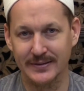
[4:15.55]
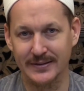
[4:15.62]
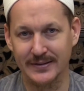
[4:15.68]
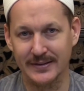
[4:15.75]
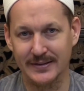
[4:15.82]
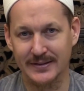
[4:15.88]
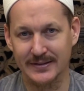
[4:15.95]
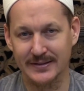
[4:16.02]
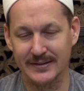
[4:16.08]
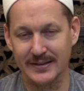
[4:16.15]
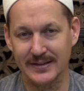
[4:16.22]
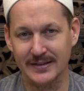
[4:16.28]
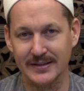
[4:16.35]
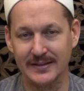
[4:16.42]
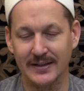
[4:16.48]
the
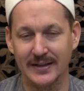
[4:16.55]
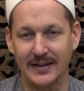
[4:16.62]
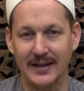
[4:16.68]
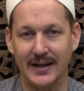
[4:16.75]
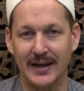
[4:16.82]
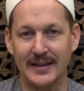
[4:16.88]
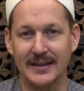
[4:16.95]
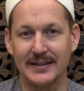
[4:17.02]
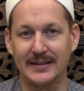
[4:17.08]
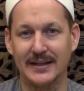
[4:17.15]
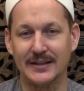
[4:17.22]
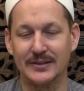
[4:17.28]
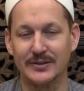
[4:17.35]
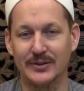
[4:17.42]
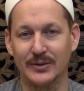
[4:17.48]
seed and the
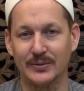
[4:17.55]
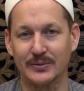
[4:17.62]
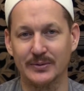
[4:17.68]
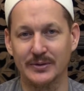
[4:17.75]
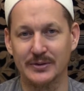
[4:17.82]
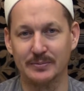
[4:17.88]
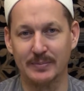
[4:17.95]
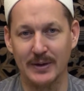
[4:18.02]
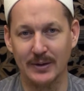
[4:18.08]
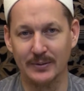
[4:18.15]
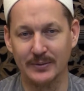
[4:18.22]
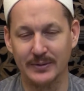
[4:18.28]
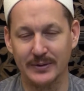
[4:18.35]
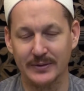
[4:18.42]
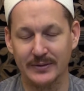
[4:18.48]
date stone to
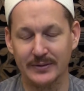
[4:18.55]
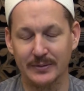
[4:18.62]
sprout.